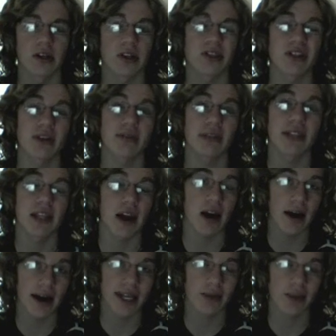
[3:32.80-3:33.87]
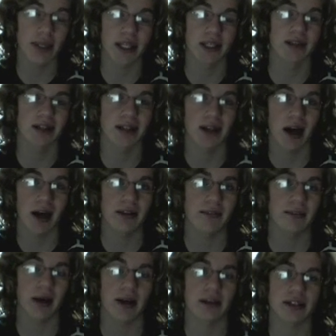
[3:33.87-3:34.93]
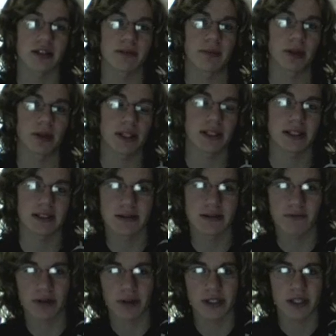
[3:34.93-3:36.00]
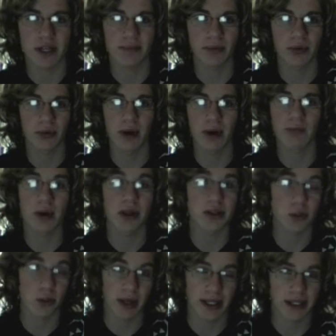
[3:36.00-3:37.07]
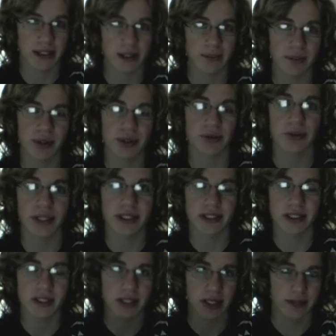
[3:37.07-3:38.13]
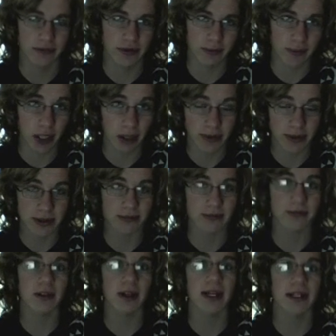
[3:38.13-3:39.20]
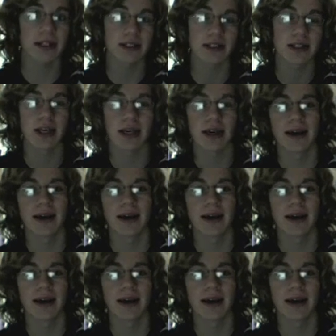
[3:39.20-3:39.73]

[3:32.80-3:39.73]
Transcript: Not only the eye, we can look at other parts of the bodies, and for example a bird's wings. A bird's wings are designed for the purpose of flight.